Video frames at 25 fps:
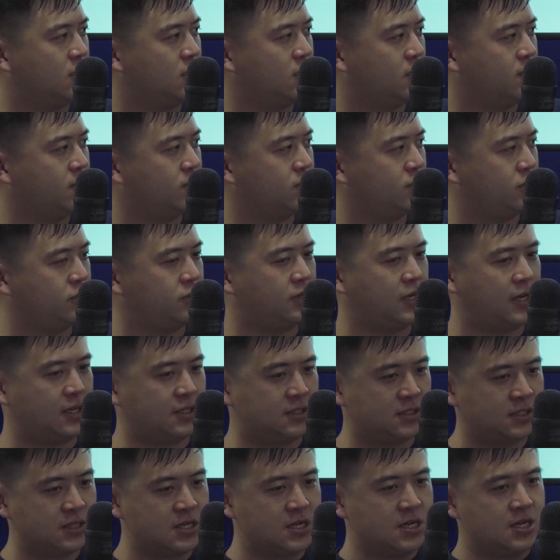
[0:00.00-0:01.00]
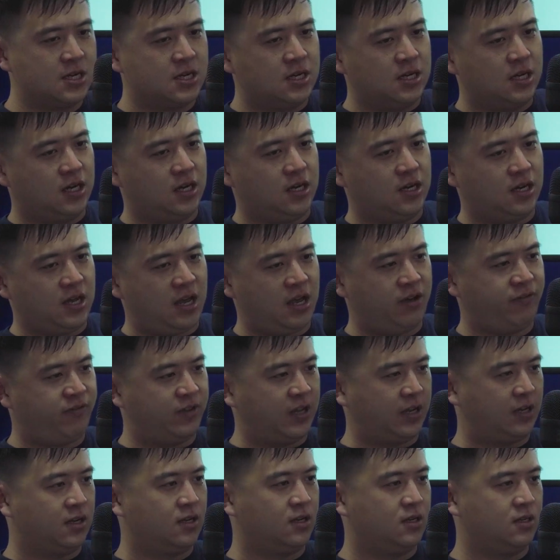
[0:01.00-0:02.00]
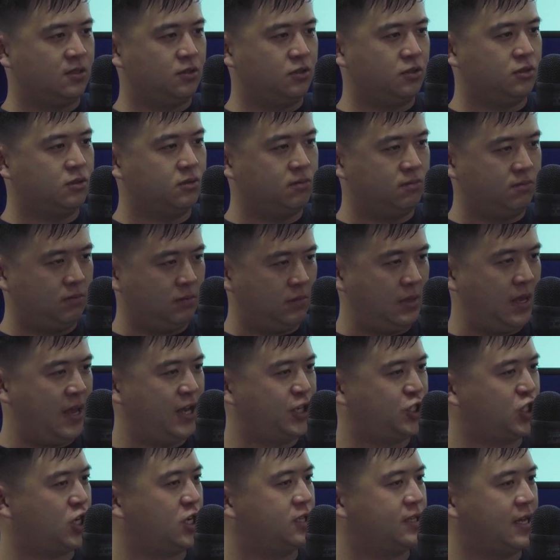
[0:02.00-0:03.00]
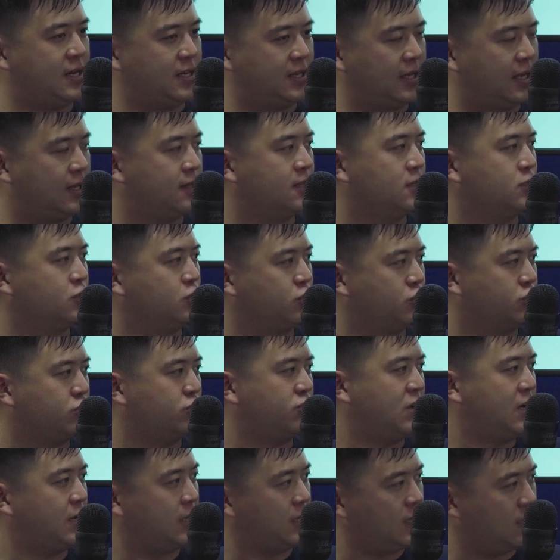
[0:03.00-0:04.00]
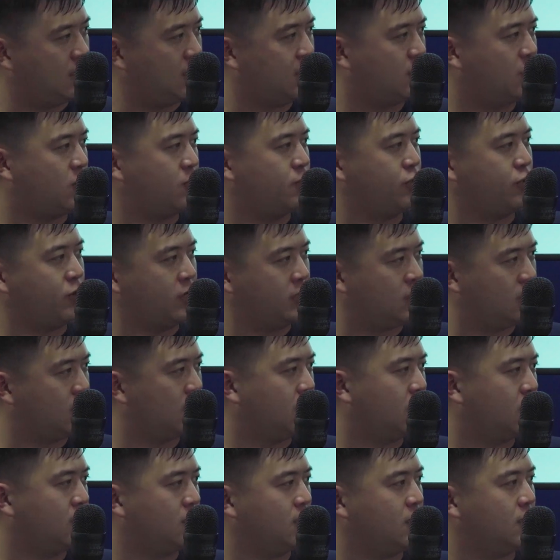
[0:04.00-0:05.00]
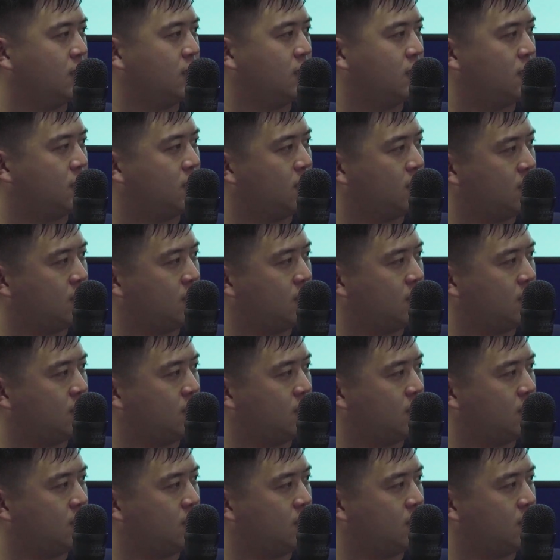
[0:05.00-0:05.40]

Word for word: Um, do you guys uh, have like a you know HR dedicated to running it, operating it, and